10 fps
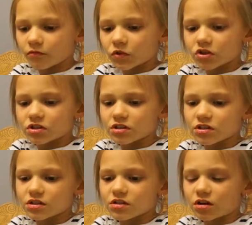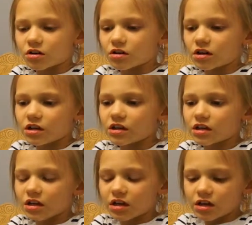Just start
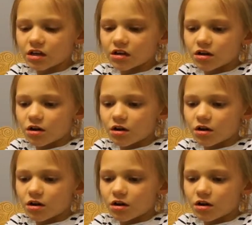kneading it.